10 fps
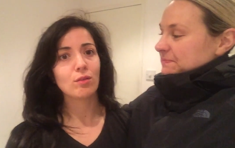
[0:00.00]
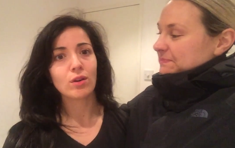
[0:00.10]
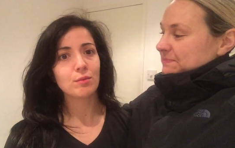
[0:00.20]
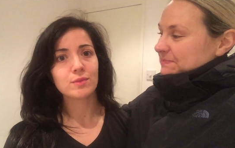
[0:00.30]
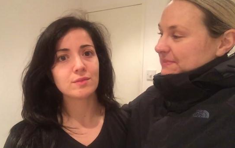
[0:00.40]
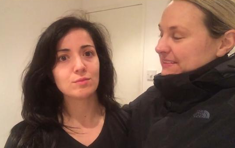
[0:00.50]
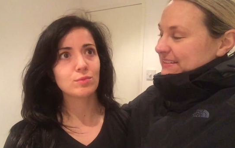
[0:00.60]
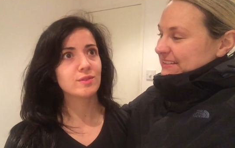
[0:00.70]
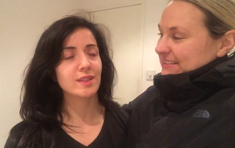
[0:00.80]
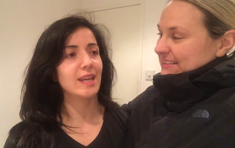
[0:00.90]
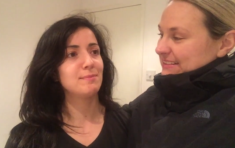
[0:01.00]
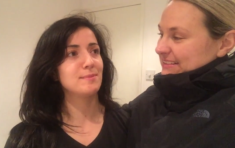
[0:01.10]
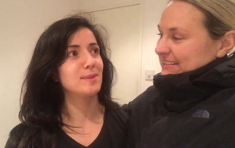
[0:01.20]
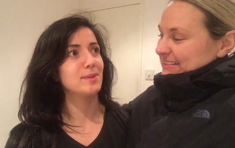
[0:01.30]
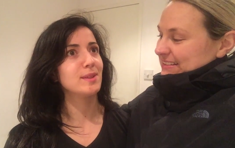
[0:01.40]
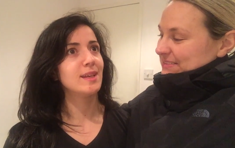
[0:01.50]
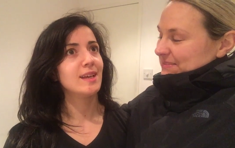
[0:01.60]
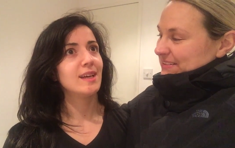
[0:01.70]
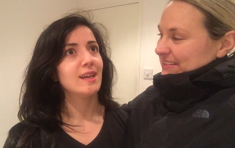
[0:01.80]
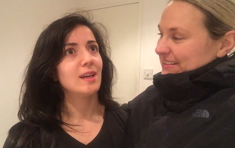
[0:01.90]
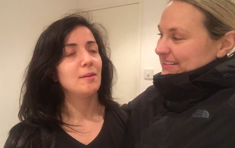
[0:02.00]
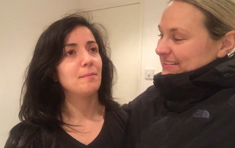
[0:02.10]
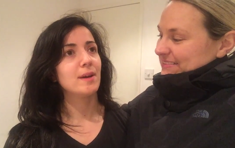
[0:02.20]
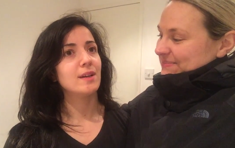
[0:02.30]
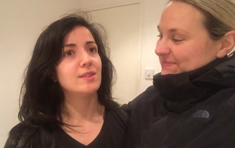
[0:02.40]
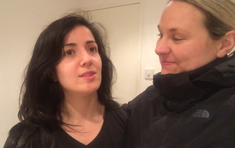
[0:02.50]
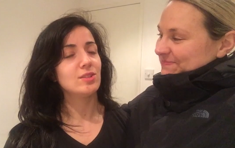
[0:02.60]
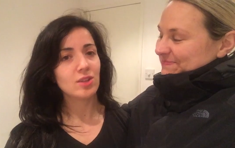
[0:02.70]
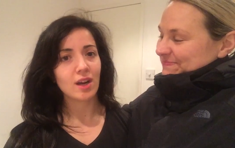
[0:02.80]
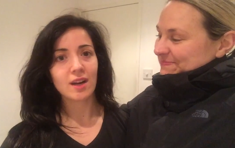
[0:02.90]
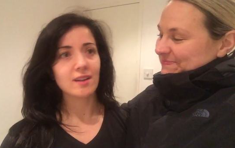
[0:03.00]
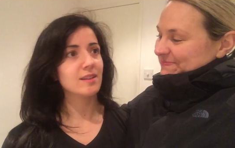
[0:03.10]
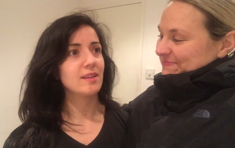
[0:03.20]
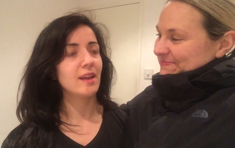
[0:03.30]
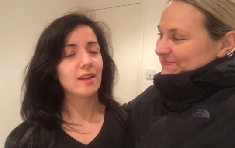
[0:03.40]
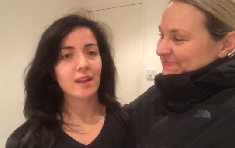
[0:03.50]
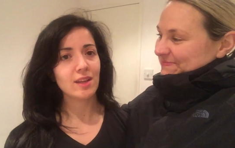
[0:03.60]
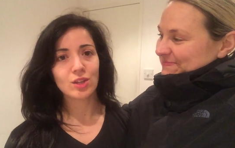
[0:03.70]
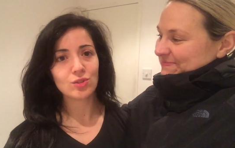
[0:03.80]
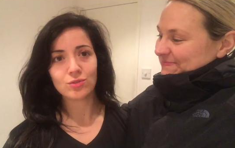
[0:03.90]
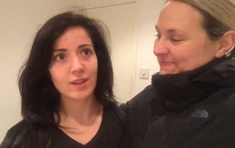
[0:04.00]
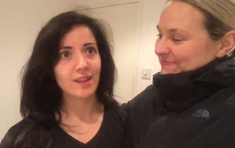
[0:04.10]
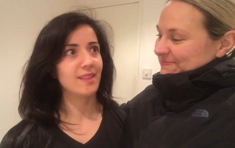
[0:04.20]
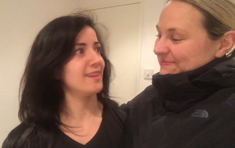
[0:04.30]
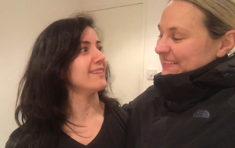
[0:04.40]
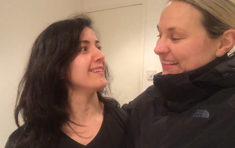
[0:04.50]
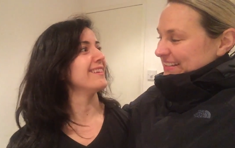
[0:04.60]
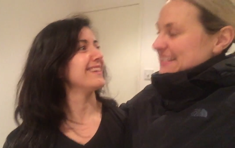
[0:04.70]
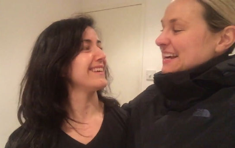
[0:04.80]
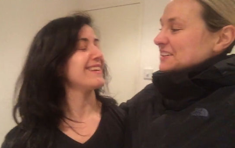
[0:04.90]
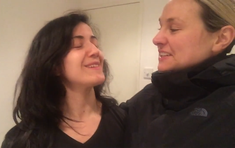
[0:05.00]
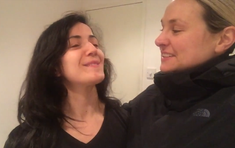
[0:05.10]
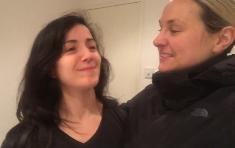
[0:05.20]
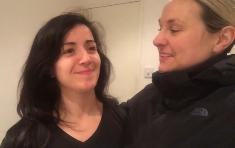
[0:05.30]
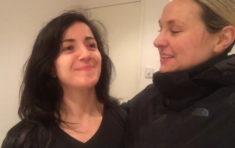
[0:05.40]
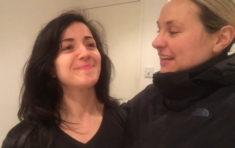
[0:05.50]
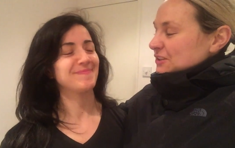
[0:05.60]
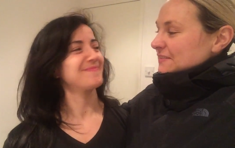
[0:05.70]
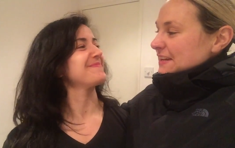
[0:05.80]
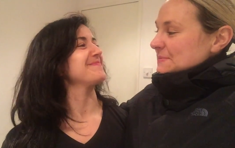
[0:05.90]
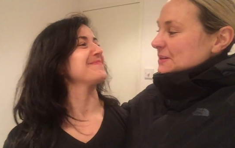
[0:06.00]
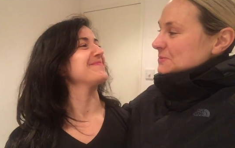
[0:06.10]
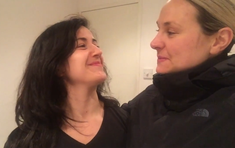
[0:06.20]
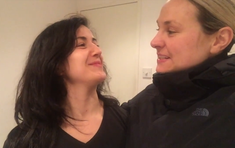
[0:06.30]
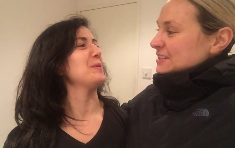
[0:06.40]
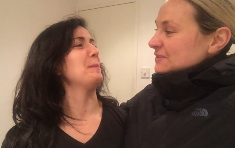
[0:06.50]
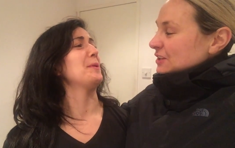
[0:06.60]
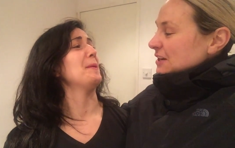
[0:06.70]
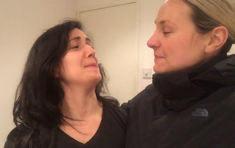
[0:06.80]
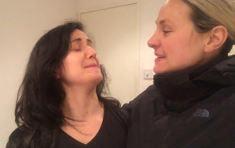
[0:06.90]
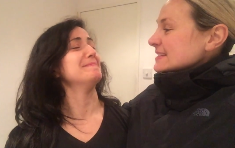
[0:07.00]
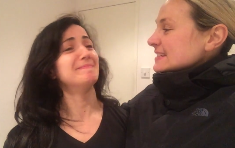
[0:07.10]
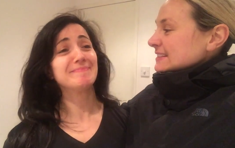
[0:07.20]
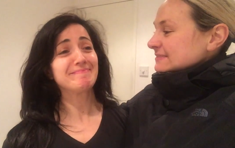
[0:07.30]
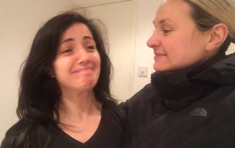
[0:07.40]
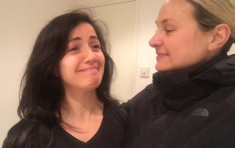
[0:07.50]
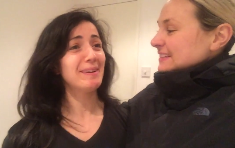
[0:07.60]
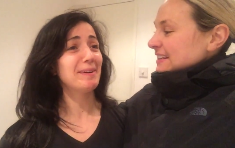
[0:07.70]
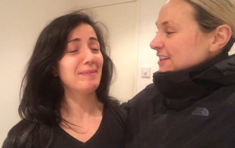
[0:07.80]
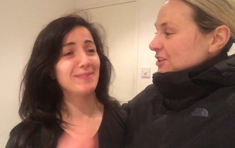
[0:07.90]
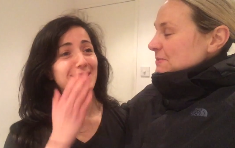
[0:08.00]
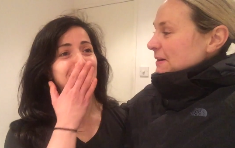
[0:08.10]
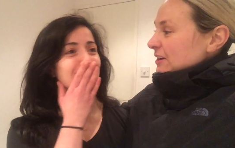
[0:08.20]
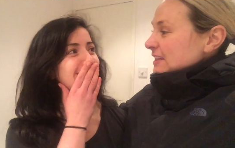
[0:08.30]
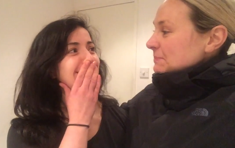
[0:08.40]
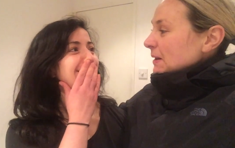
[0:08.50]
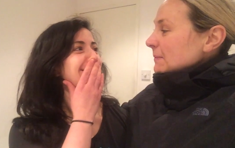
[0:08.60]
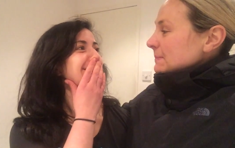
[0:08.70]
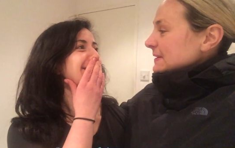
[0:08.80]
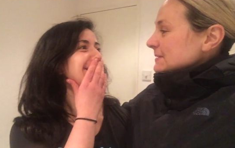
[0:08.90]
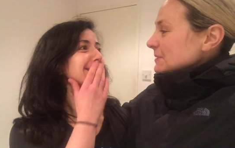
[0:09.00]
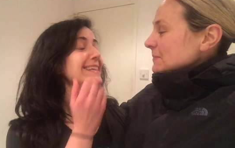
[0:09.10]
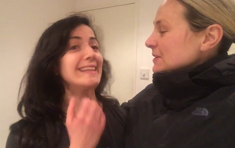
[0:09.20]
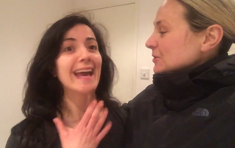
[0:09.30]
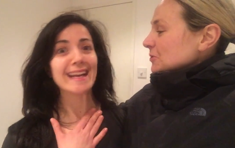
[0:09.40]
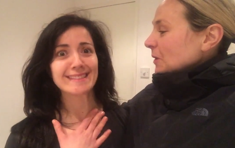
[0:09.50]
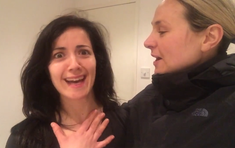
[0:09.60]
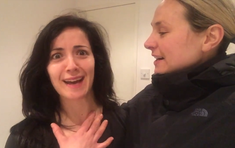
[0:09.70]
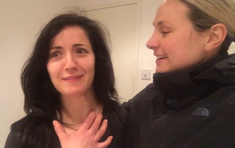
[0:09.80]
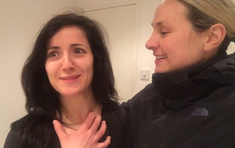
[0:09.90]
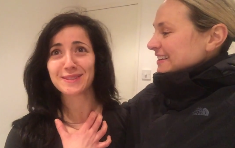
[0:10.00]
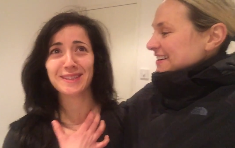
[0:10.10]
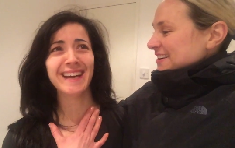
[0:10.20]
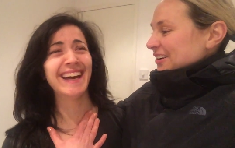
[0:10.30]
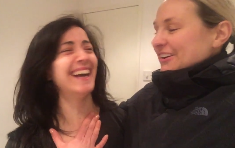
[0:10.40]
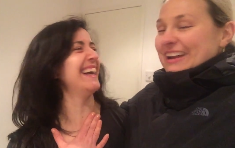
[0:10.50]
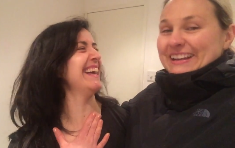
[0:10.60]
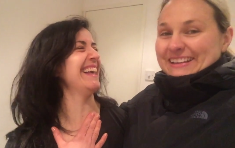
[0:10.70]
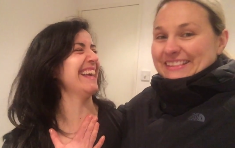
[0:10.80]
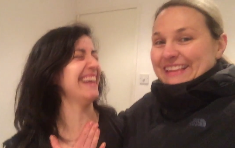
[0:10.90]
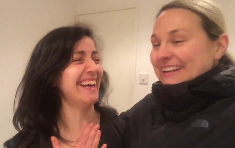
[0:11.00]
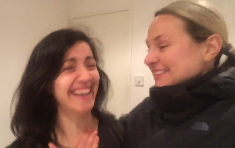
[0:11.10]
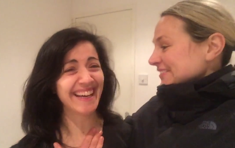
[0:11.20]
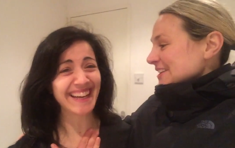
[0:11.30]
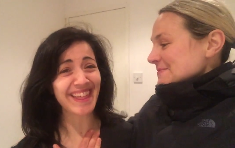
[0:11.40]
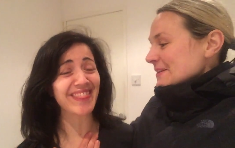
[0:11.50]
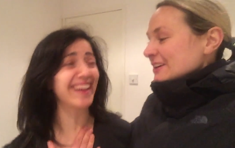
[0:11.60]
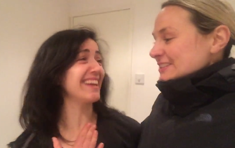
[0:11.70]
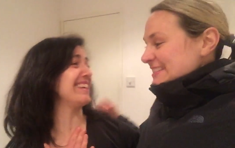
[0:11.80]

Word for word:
Speaker 1: thought I was wasn't capable, but you are. It, it, you can do anything. Exactly. Thank you
Speaker 2: very much, Maria. You've done amazing. Oh, you better keep up. Keep up. yes, I have to. All right. Thank you very much.